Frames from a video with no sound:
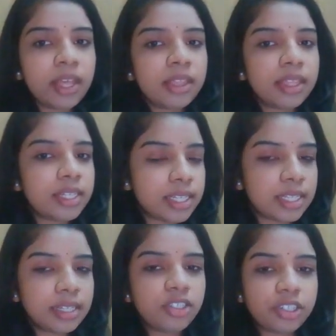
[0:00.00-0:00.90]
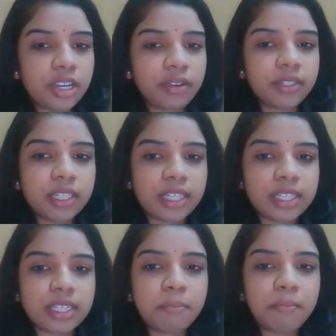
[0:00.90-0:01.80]
The distance traveled is
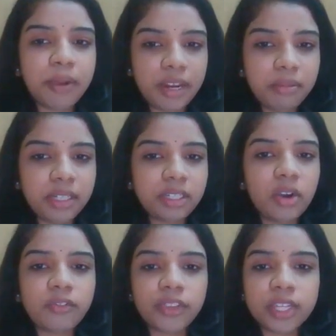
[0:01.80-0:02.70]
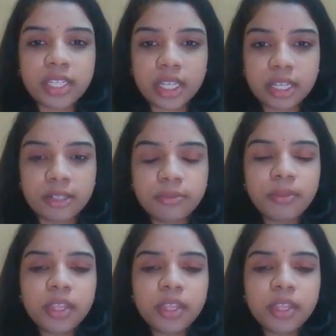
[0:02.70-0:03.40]
the perimeter of the circle,